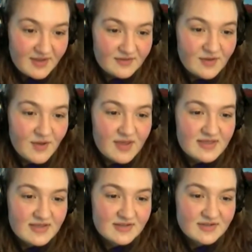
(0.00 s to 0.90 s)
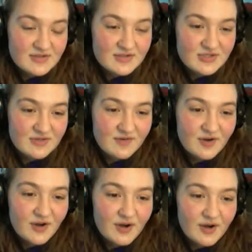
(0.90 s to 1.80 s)
So I think
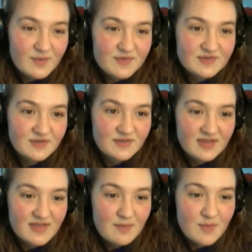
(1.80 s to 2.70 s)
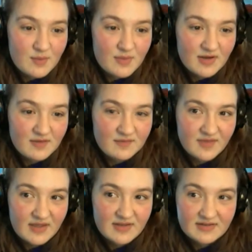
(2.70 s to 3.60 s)
for her, it was just like that moment of
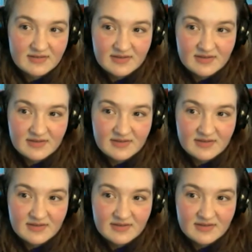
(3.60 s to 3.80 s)
like,